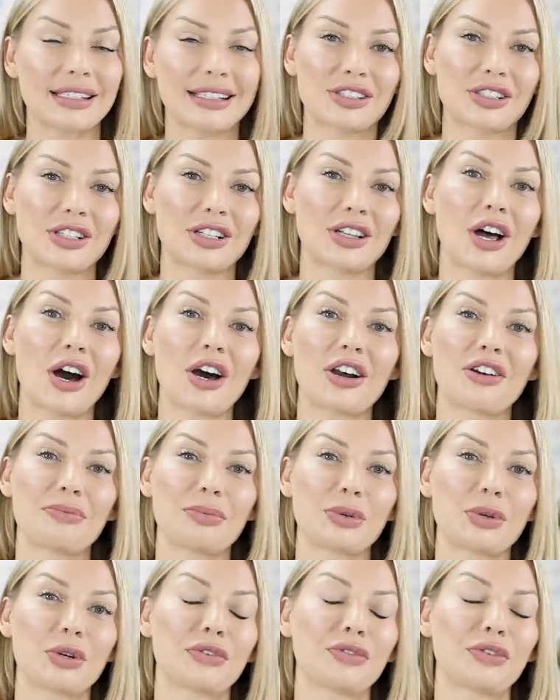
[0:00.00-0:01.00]
There's a lot of
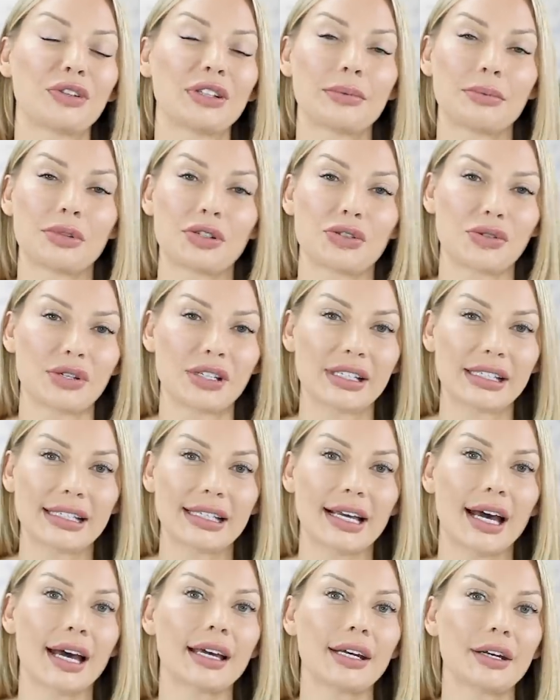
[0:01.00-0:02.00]
beautiful imagery
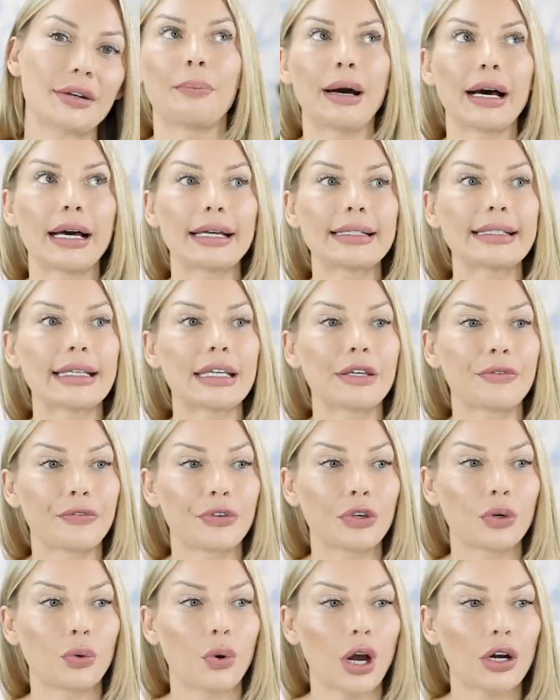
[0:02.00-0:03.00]
inside. But if
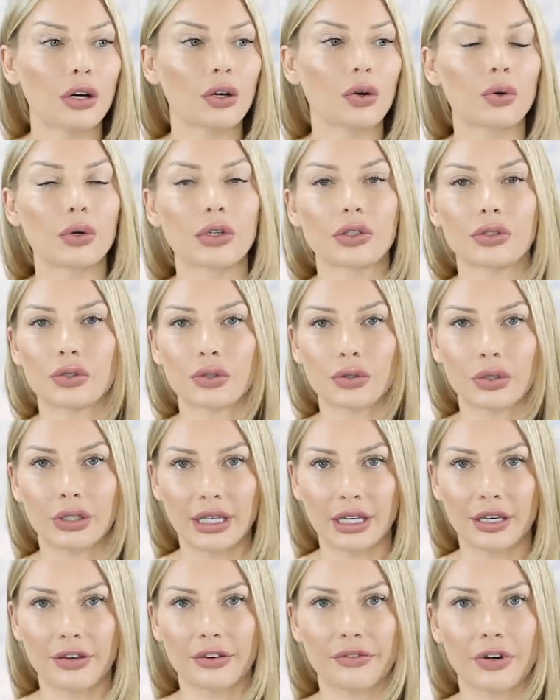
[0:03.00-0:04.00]
you are going to
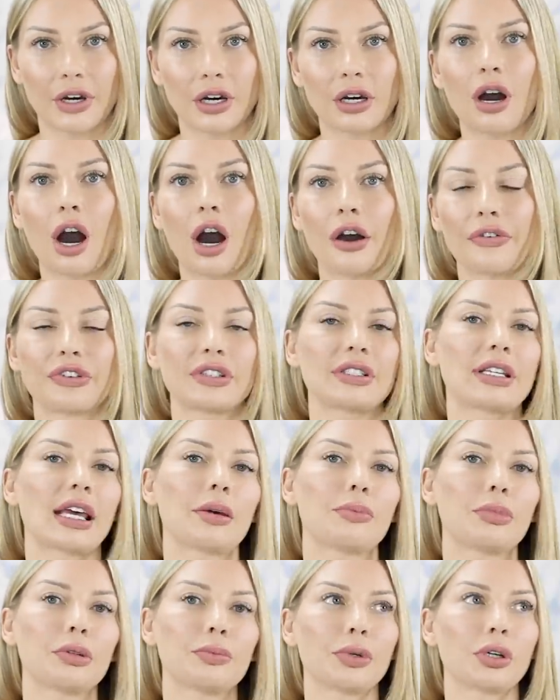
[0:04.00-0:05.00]
give a coffee
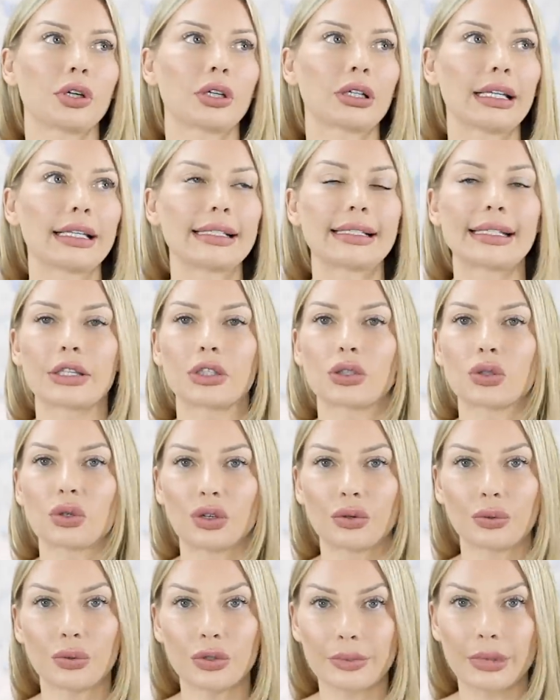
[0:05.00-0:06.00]
table book, let's say, to
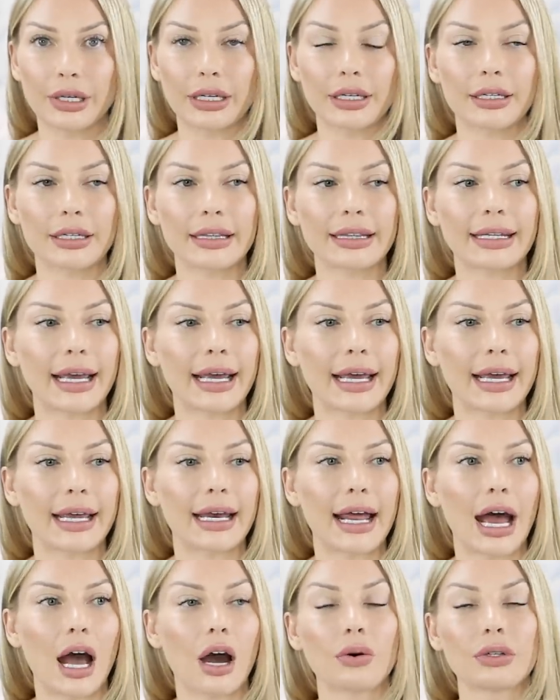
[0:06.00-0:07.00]
a woman,
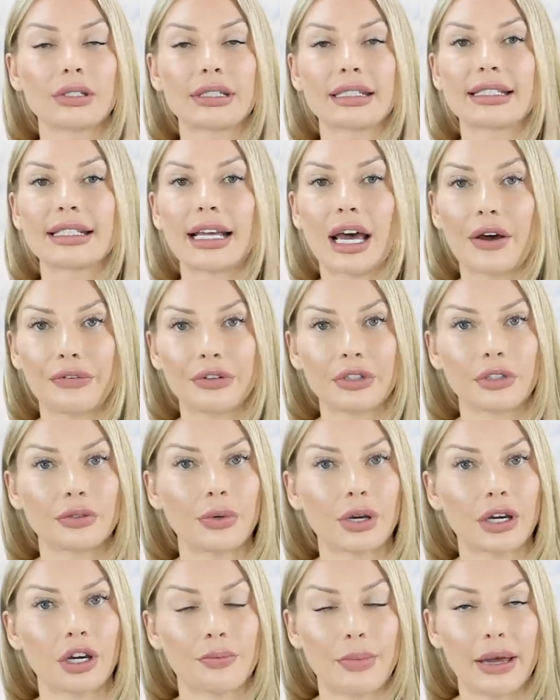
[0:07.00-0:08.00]
then I would definitely
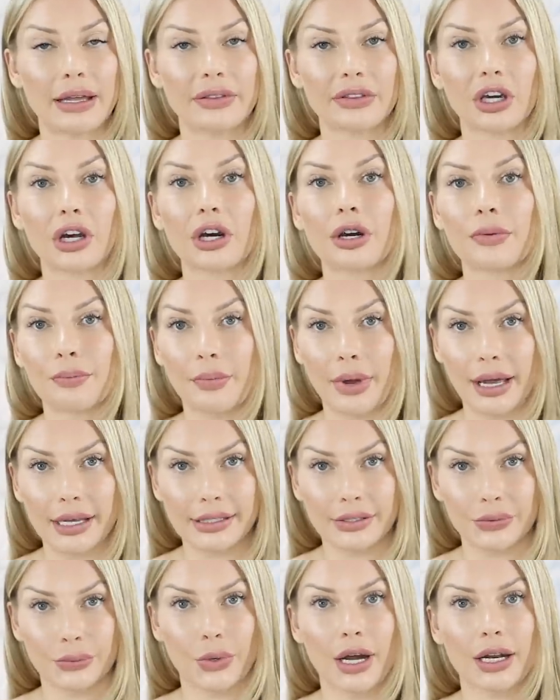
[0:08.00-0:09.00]
recommend the
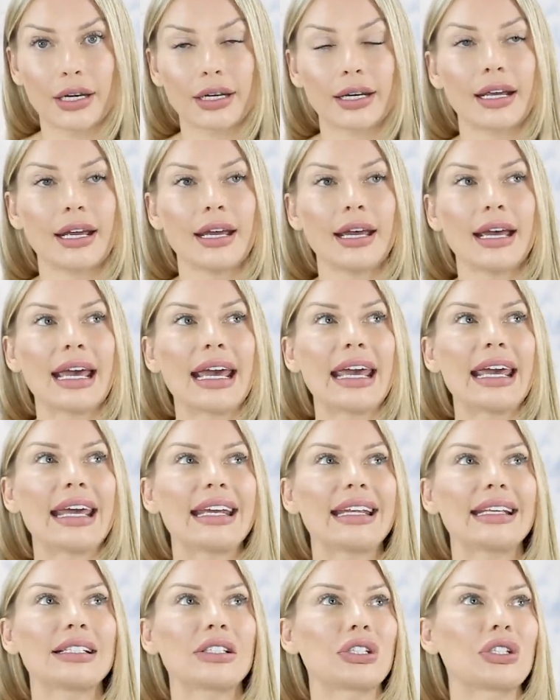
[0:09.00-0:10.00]
Hermes one.
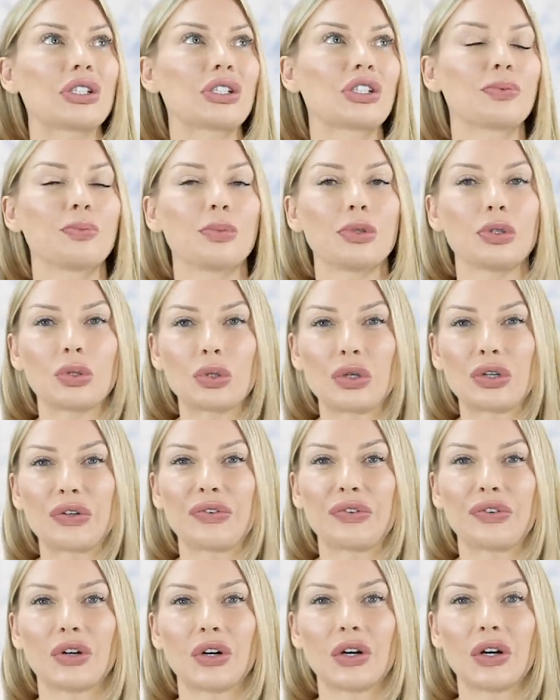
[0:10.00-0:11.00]
It is just
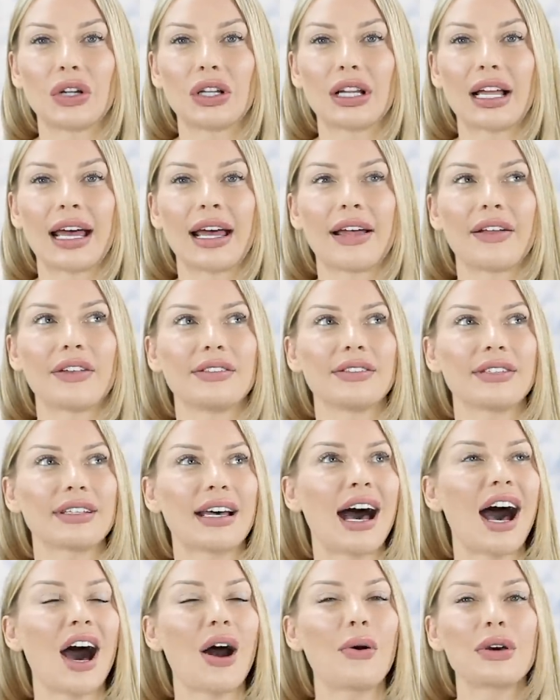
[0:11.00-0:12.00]
beautiful, and
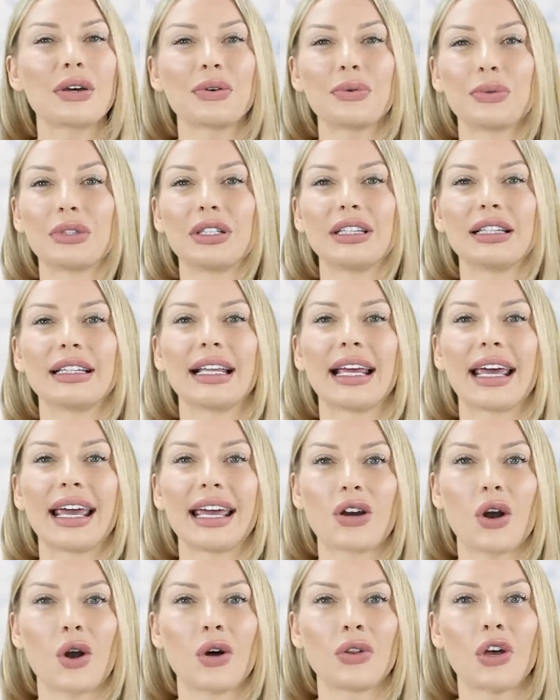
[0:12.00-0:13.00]
how it would
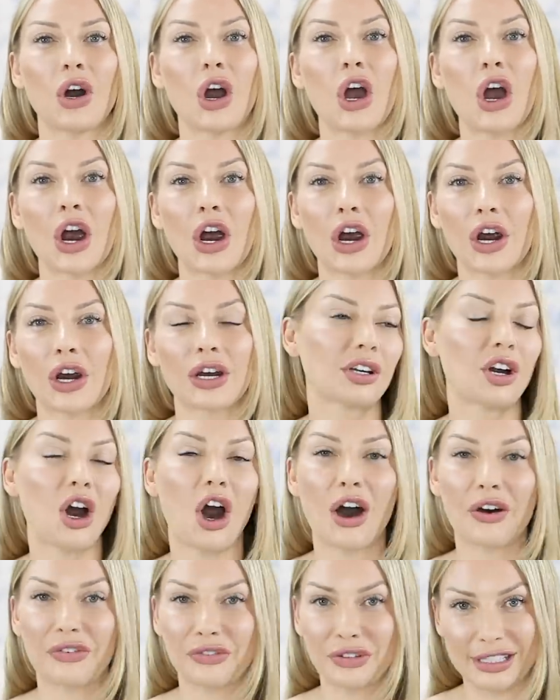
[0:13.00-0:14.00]
lay on her
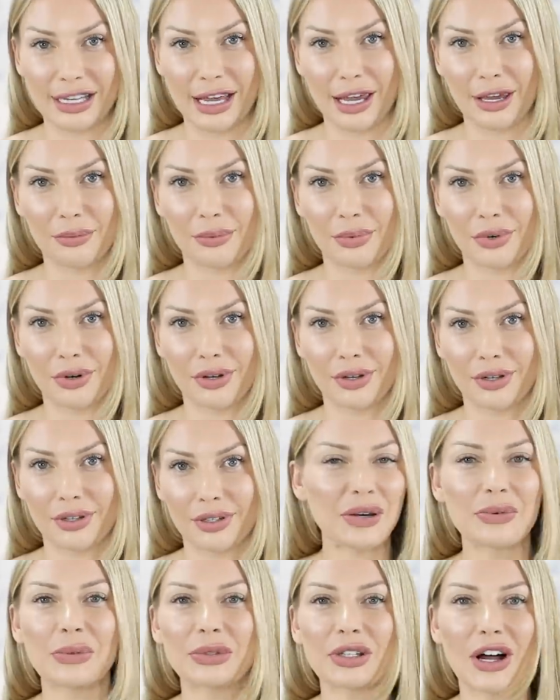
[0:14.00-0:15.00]
coffee
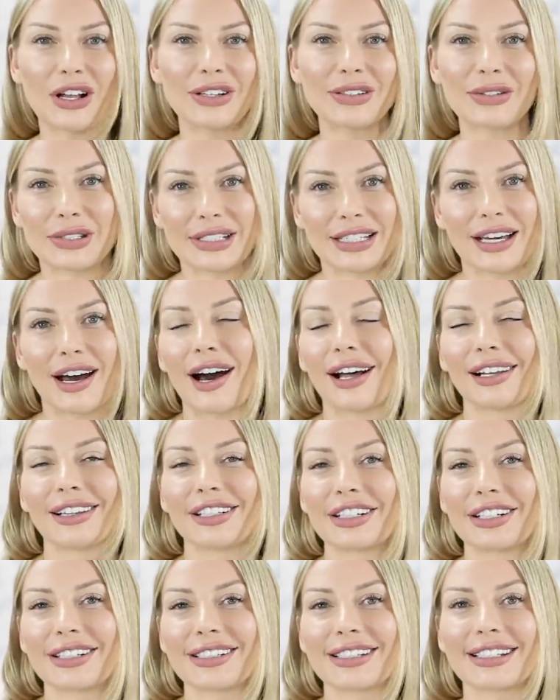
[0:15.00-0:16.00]
table with all those
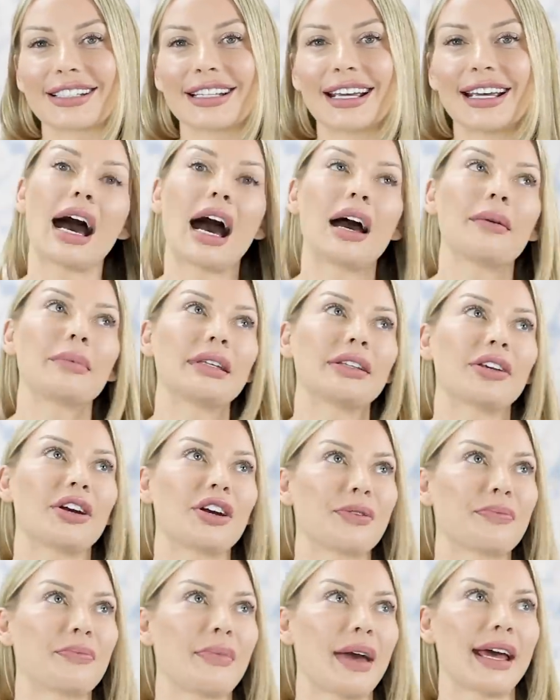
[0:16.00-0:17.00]
colors. I mean,
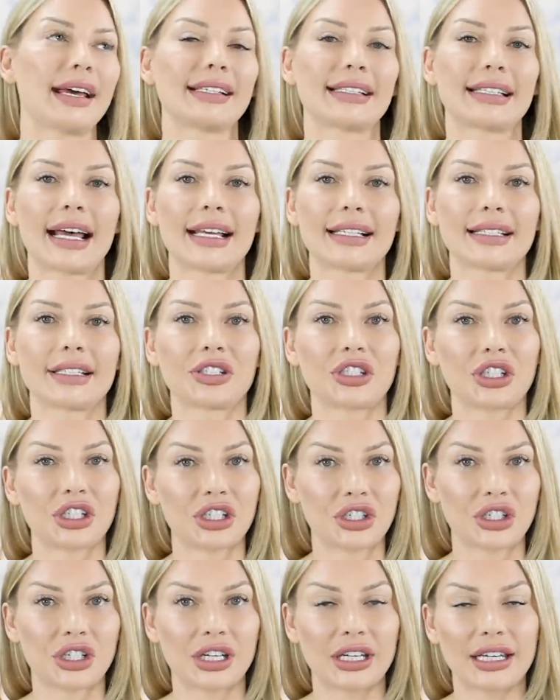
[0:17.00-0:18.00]
Hermes has such a
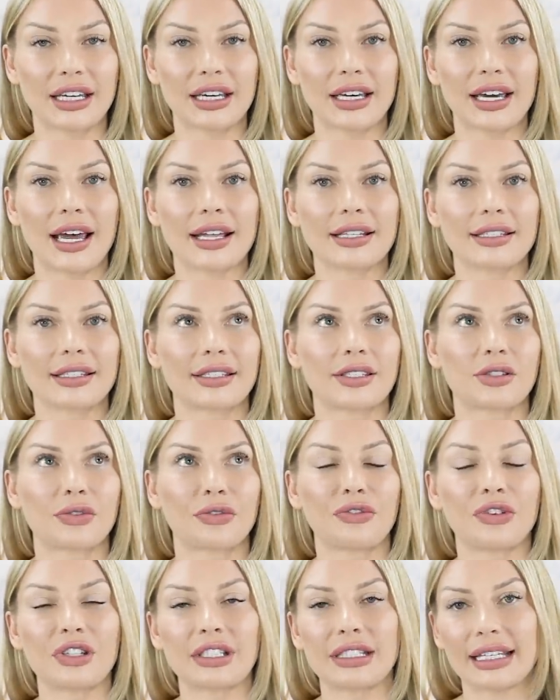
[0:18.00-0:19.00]
chic and
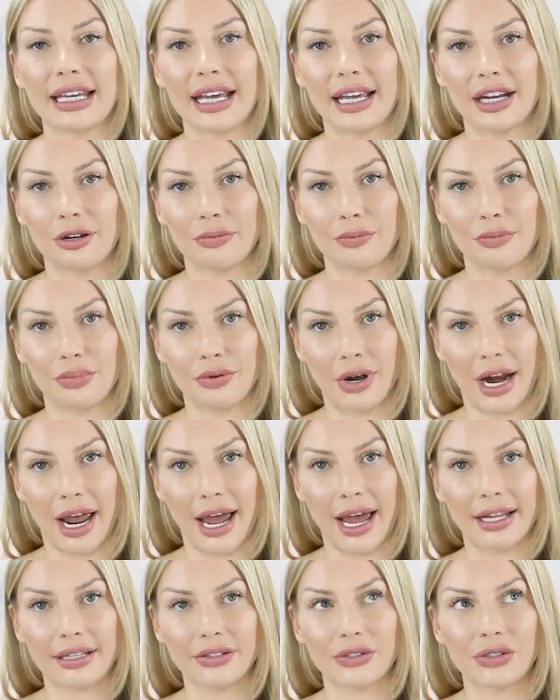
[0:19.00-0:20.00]
sophisticated
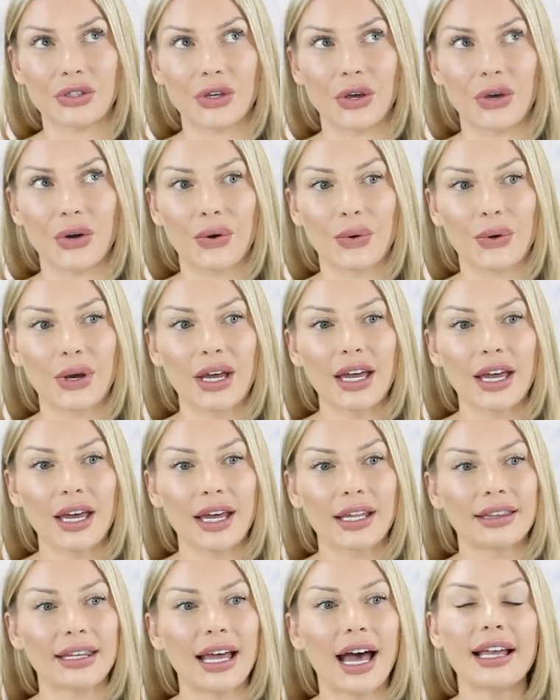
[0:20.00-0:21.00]
brand, so
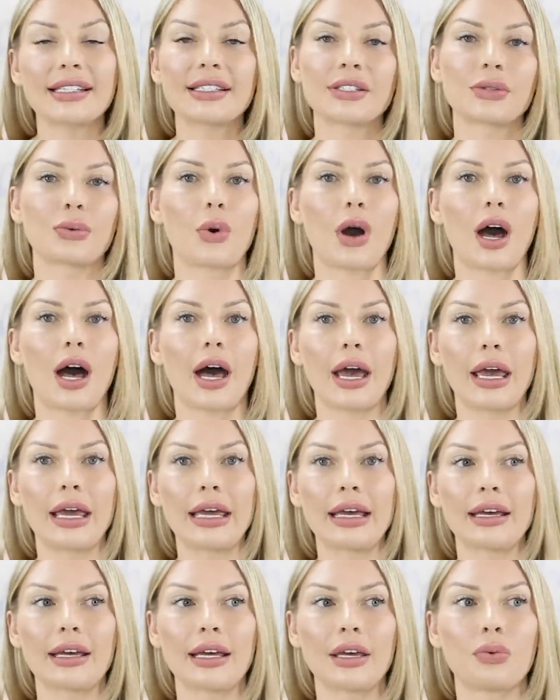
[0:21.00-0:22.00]
that's
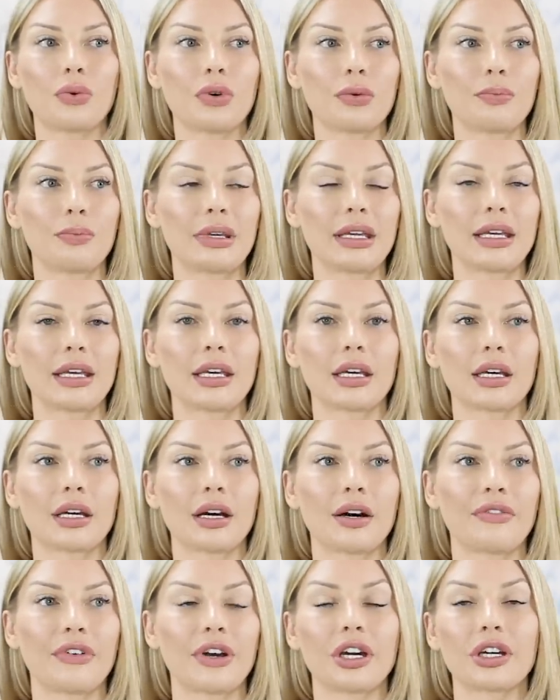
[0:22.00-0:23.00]
why it would be
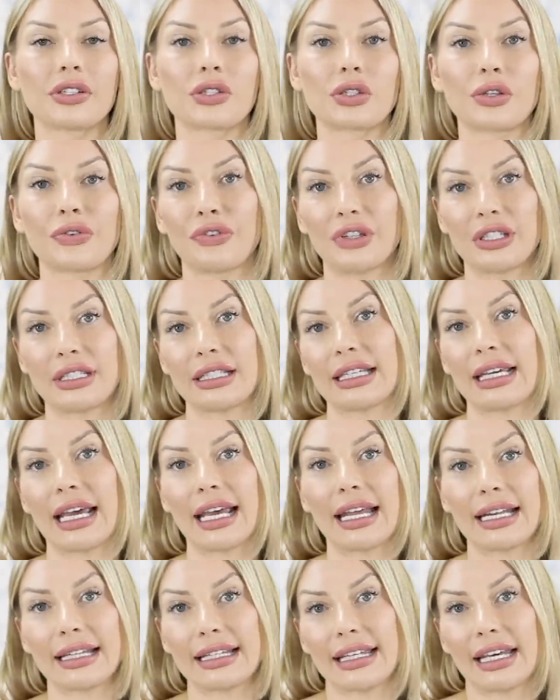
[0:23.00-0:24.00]
a very
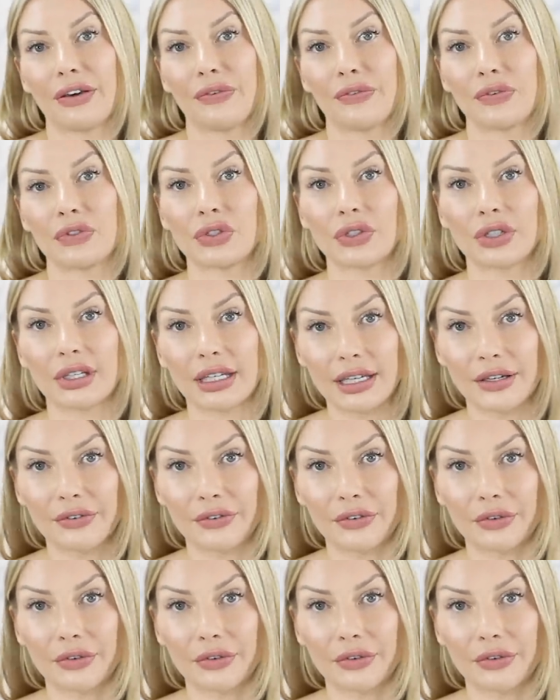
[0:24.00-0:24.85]
sophisticated gift to give.